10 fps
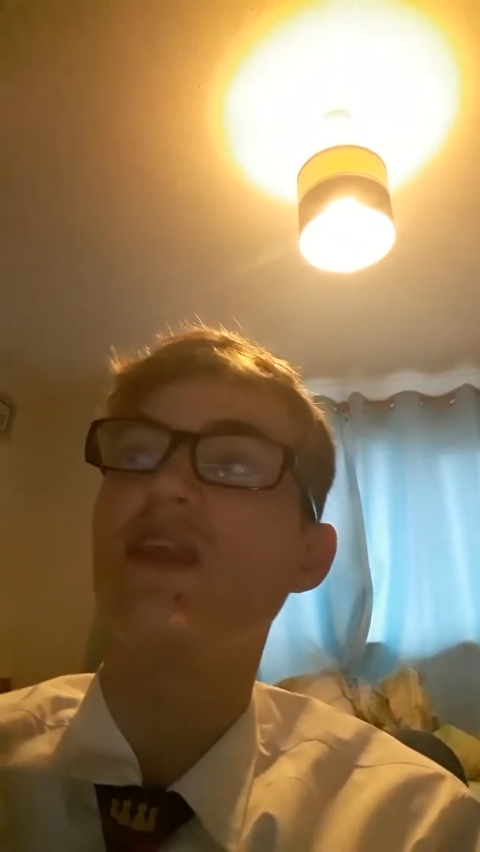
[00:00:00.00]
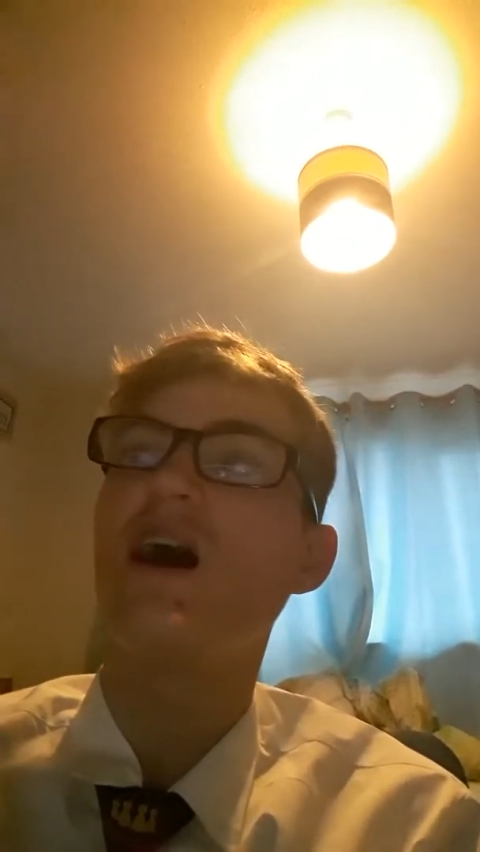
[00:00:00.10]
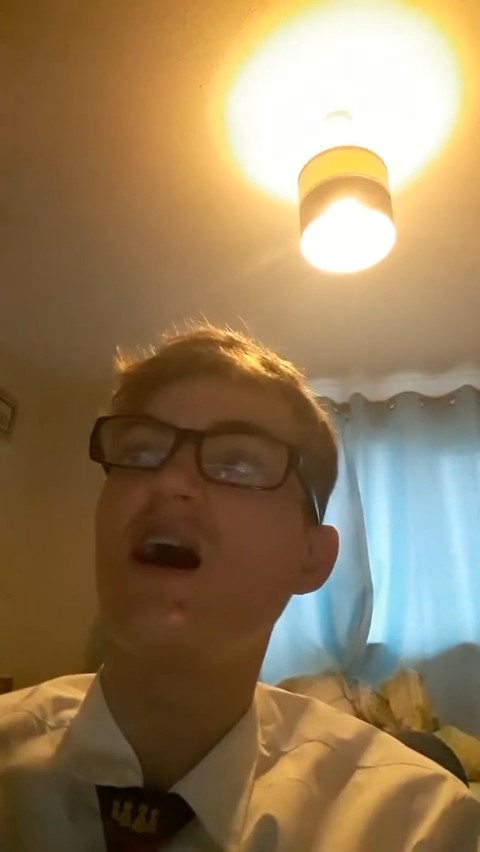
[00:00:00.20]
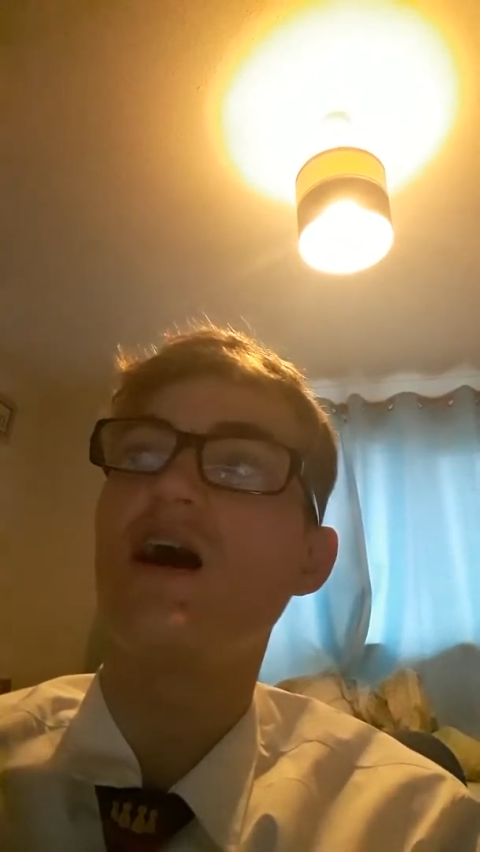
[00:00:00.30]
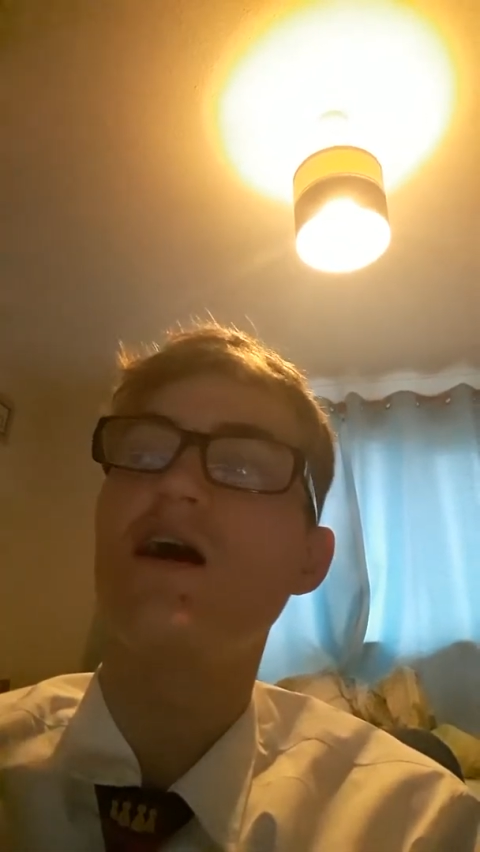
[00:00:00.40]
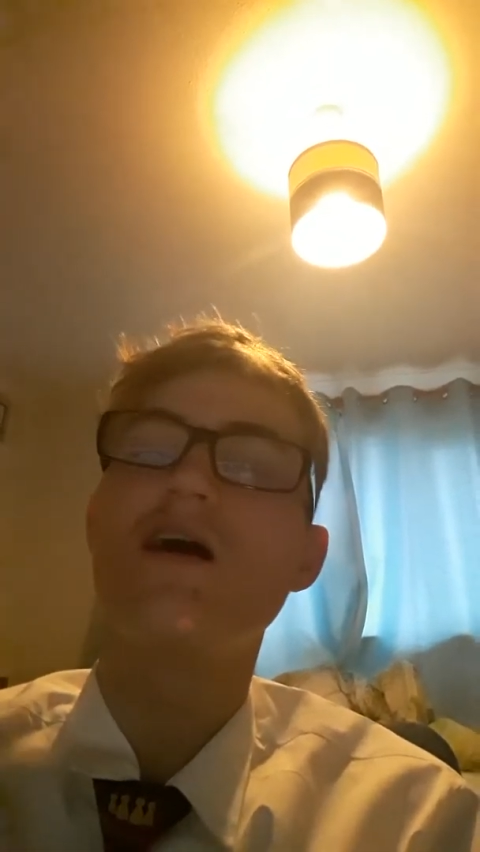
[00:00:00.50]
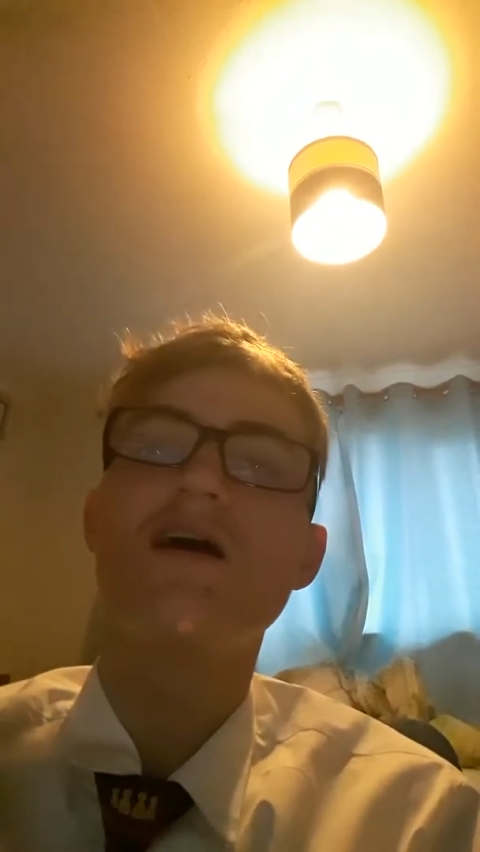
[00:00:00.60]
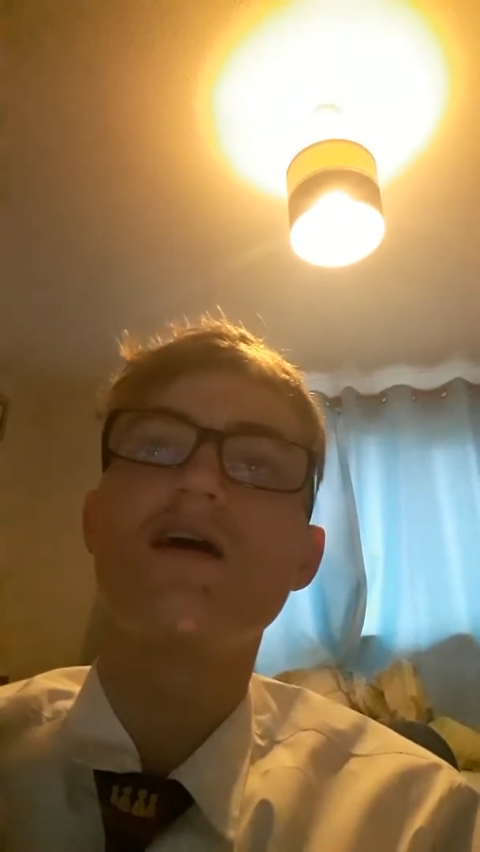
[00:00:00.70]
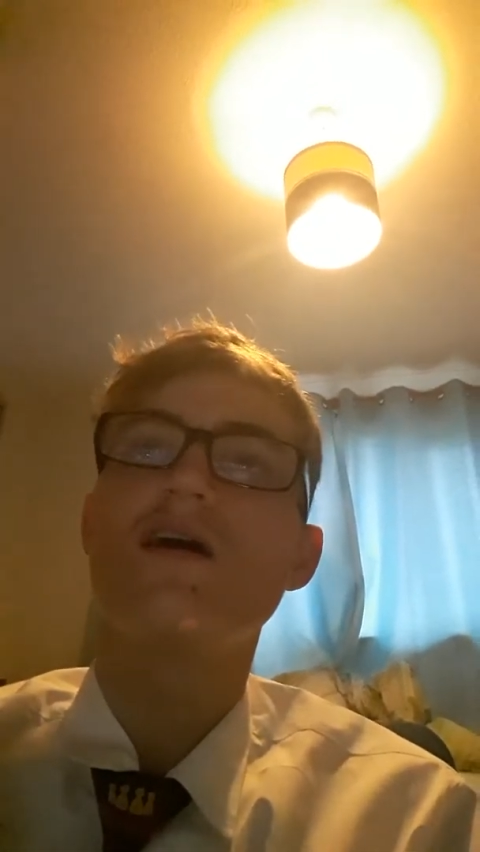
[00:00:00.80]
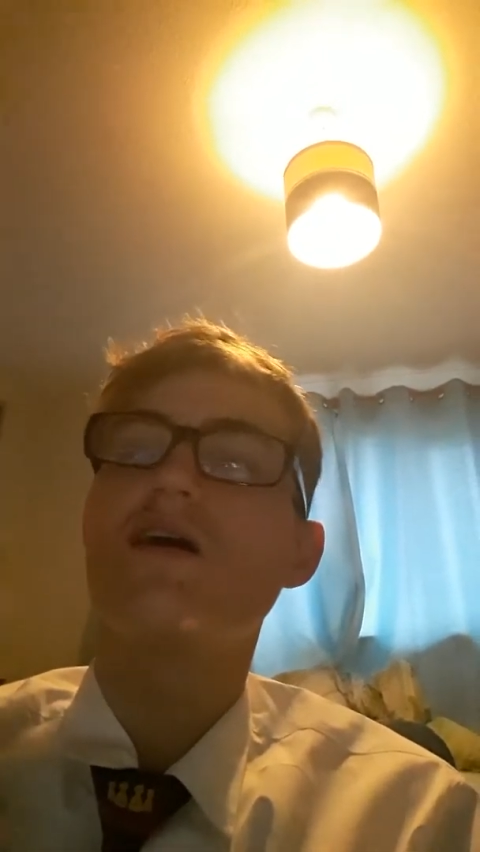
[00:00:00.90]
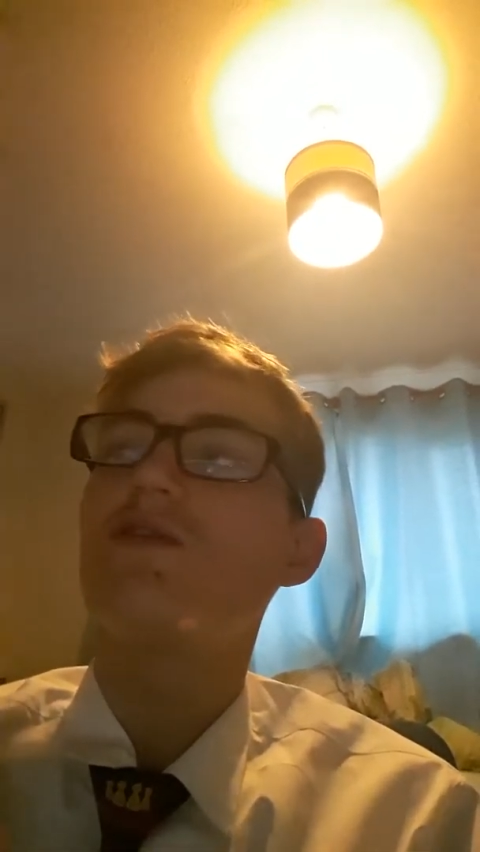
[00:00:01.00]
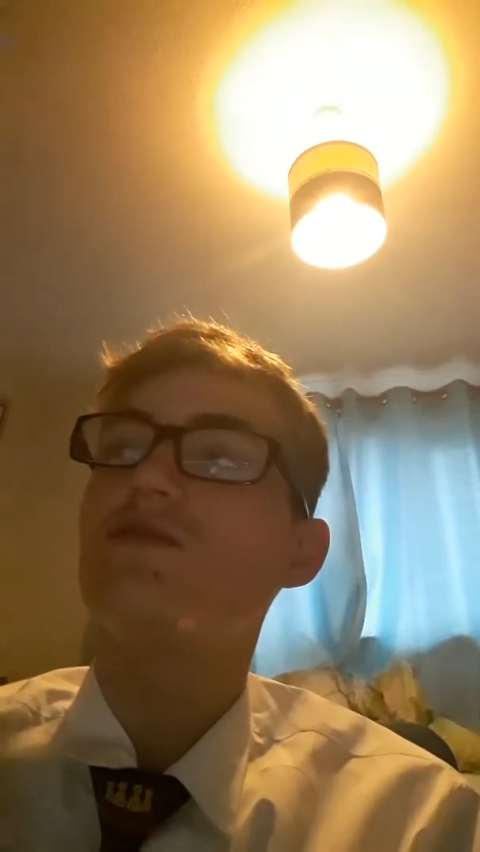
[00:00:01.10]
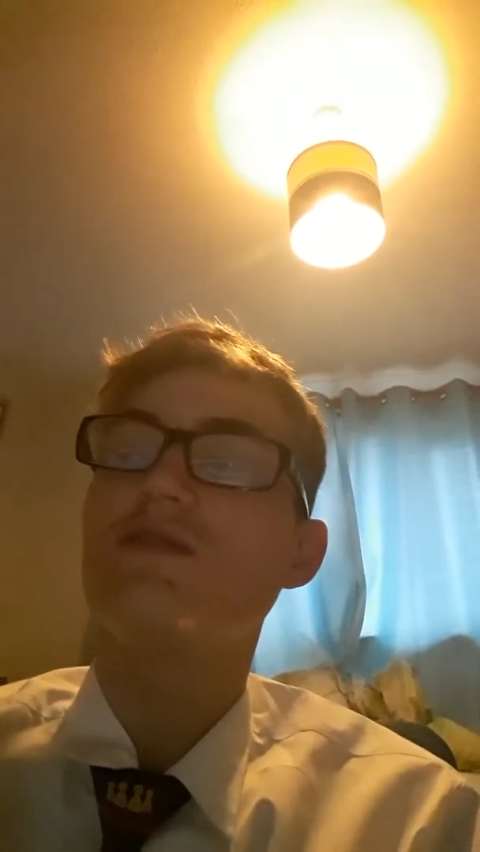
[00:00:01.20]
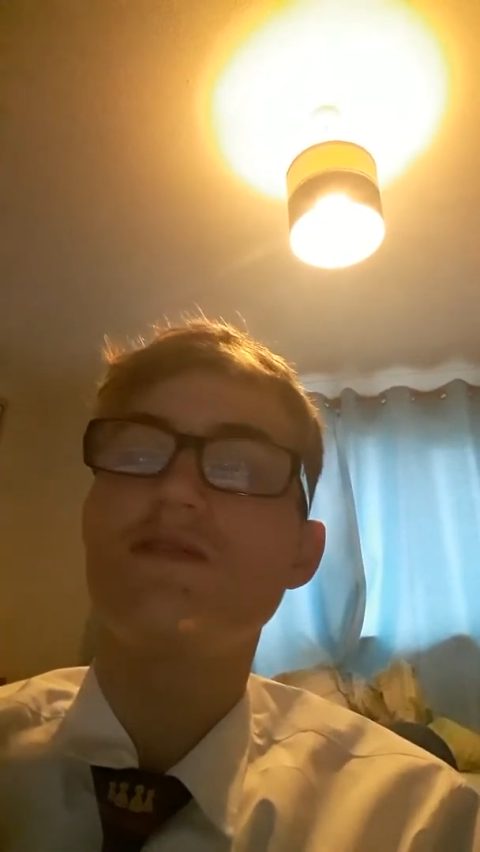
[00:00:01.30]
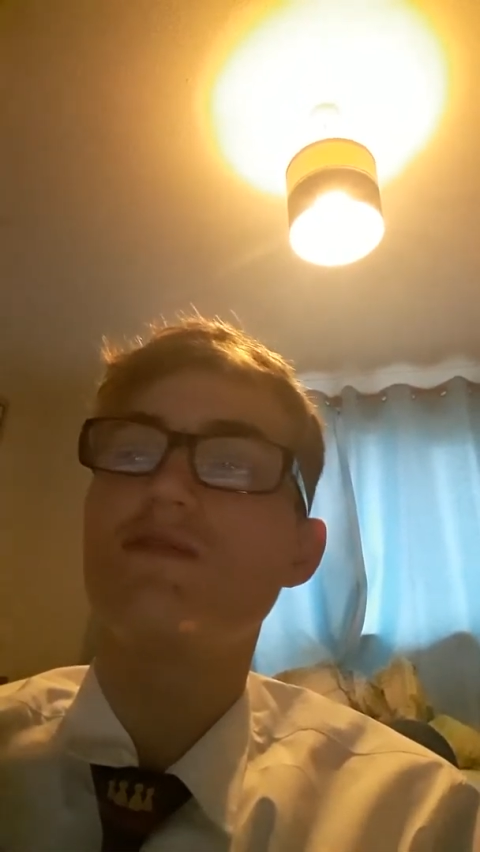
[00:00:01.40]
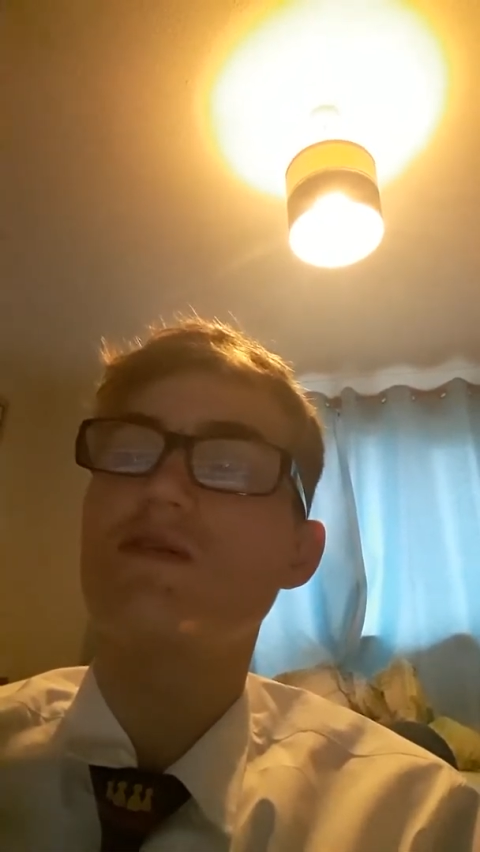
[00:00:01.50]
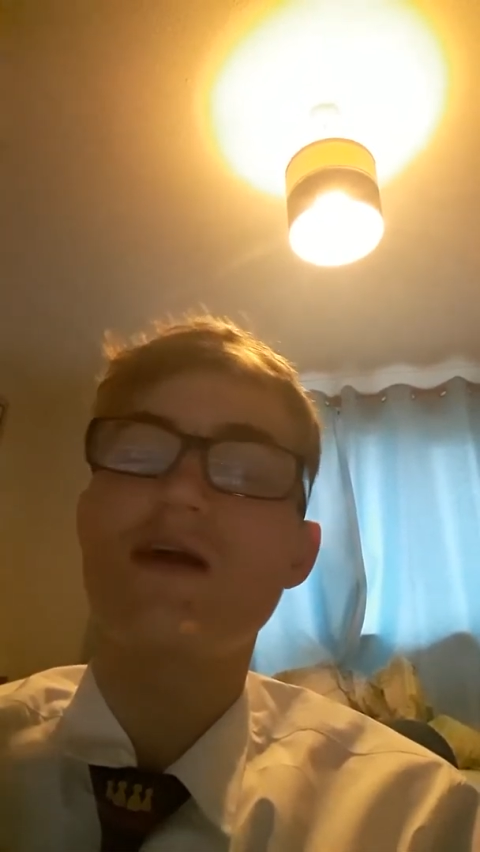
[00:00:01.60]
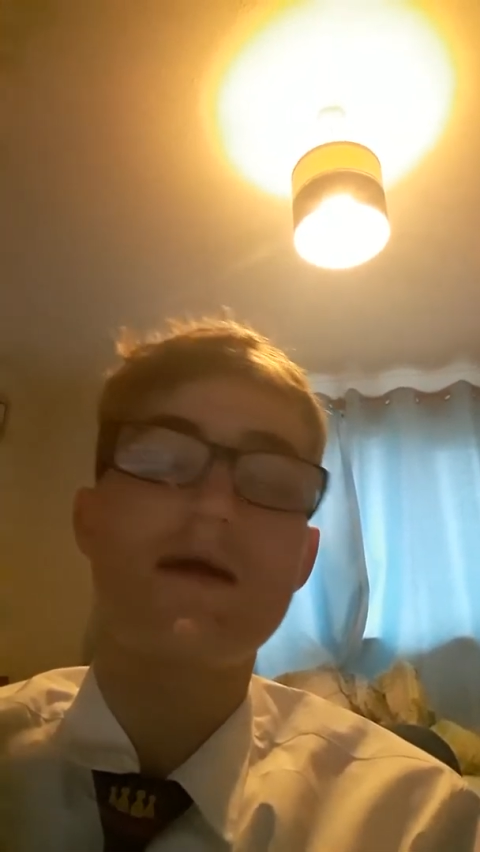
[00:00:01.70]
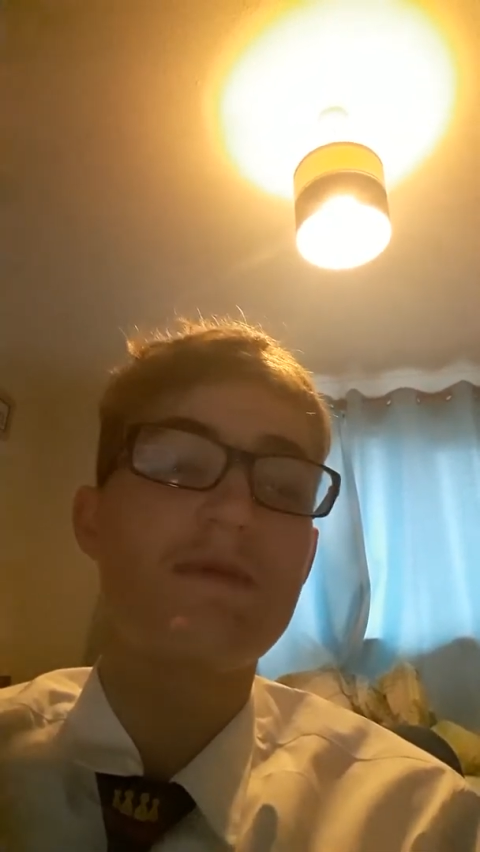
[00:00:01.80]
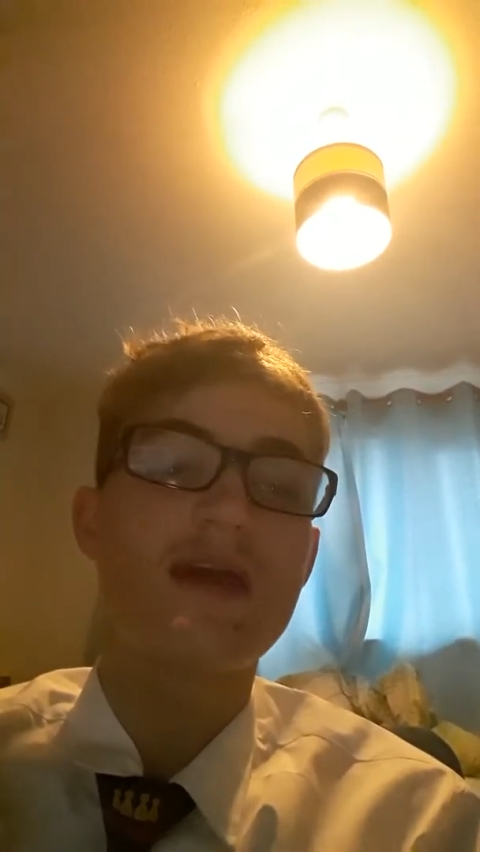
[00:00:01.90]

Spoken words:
home